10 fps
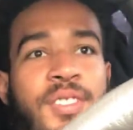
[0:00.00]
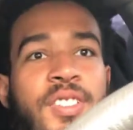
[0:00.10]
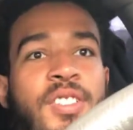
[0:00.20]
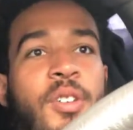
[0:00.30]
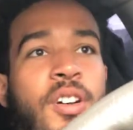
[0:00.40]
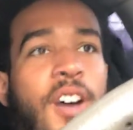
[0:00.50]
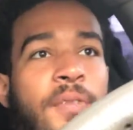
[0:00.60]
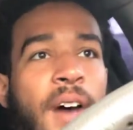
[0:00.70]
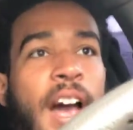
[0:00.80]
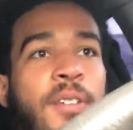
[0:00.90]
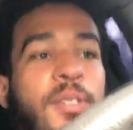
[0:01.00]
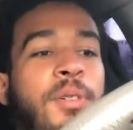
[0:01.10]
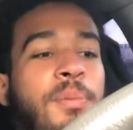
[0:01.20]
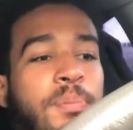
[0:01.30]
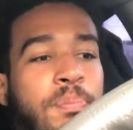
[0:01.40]
so-called
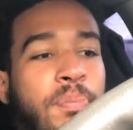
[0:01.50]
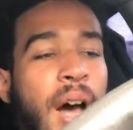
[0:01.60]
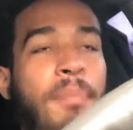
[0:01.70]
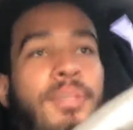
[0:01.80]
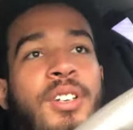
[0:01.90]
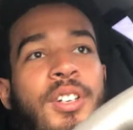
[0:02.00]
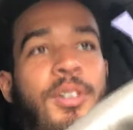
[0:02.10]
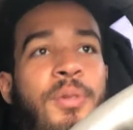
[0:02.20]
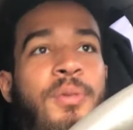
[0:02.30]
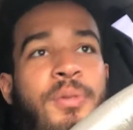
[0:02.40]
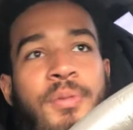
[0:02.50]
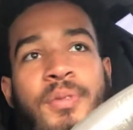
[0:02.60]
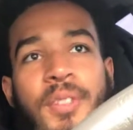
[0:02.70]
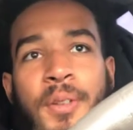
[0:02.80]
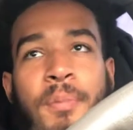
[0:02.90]
viral, popular
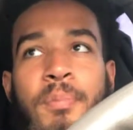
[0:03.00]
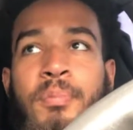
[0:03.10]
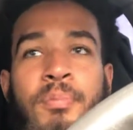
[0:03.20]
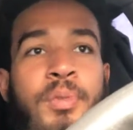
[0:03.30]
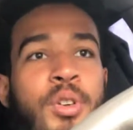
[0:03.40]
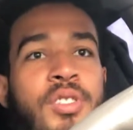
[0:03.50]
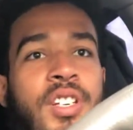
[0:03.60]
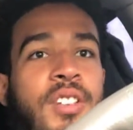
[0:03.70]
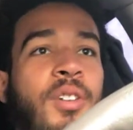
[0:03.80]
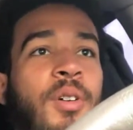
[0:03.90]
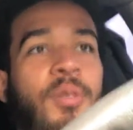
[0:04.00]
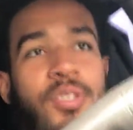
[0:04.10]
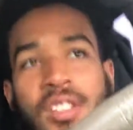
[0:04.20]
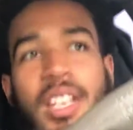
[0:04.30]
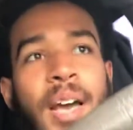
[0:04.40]
music or
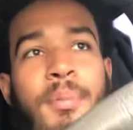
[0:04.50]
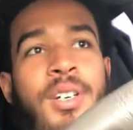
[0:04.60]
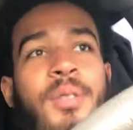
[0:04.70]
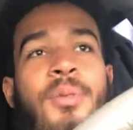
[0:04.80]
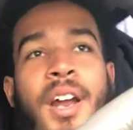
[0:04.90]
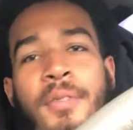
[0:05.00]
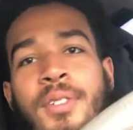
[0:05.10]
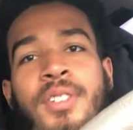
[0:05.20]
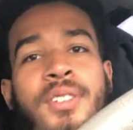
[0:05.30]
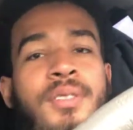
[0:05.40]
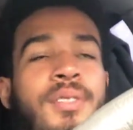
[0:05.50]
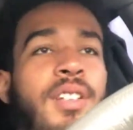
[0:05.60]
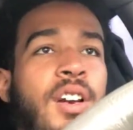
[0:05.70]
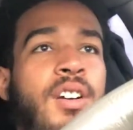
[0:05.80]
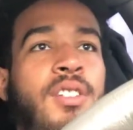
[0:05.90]
celebrity or whatever,
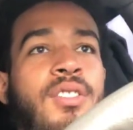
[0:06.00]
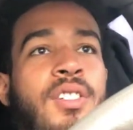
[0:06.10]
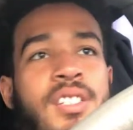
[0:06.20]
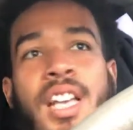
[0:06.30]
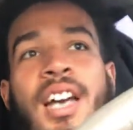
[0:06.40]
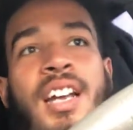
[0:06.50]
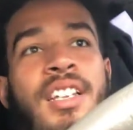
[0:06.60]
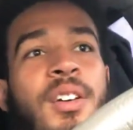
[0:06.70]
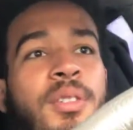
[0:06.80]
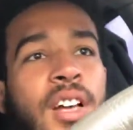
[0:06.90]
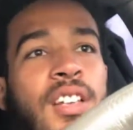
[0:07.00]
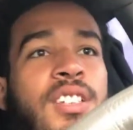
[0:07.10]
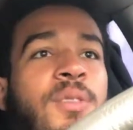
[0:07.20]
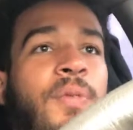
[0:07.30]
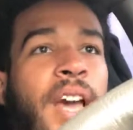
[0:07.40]
you know? Because they got to deal with all
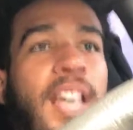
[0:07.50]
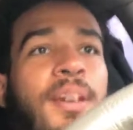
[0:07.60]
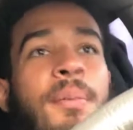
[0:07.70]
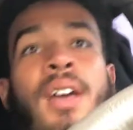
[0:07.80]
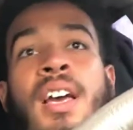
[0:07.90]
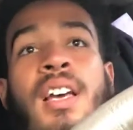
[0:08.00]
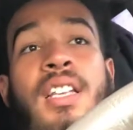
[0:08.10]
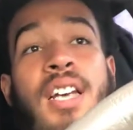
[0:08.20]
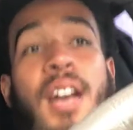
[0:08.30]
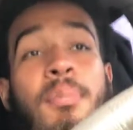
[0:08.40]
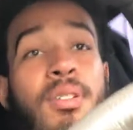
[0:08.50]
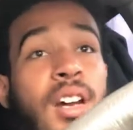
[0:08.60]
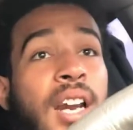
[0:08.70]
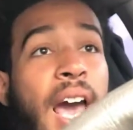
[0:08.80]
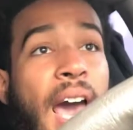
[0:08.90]
this fame. They got to put
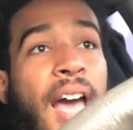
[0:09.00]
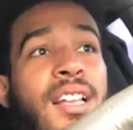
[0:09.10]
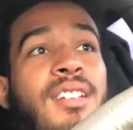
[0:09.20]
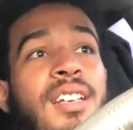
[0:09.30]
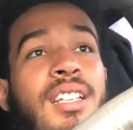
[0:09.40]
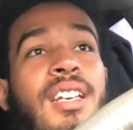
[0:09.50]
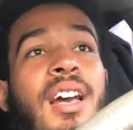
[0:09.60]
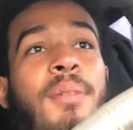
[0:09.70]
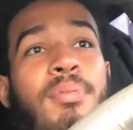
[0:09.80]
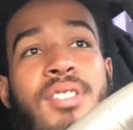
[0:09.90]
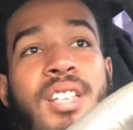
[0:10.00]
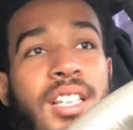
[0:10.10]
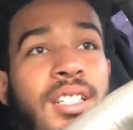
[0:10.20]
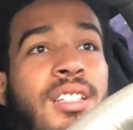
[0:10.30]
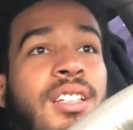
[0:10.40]
on an act. They got to
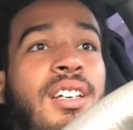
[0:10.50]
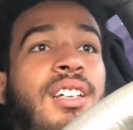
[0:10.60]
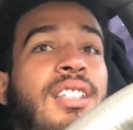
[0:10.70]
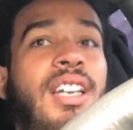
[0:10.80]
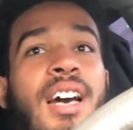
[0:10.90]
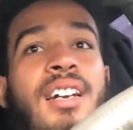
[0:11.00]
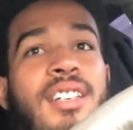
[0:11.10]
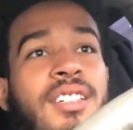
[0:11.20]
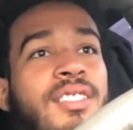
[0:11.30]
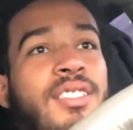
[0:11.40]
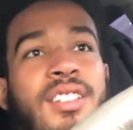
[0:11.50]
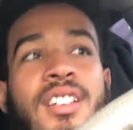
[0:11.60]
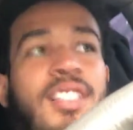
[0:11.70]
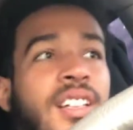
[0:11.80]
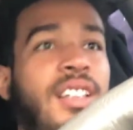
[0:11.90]
pretend. They got to
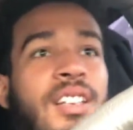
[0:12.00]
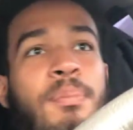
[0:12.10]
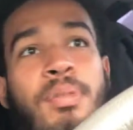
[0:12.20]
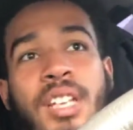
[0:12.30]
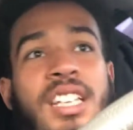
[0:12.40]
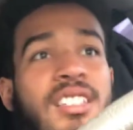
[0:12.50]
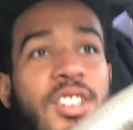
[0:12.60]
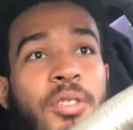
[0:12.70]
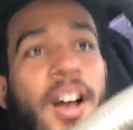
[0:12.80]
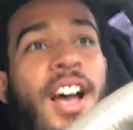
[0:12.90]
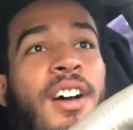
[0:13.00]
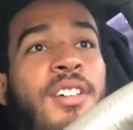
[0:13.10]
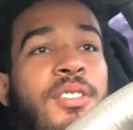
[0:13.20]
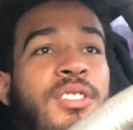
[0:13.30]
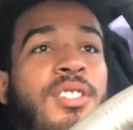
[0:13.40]
please the
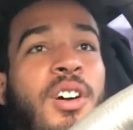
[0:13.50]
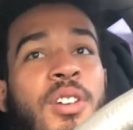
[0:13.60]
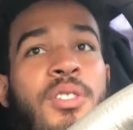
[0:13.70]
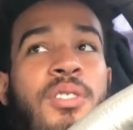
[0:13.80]
crowd, you know?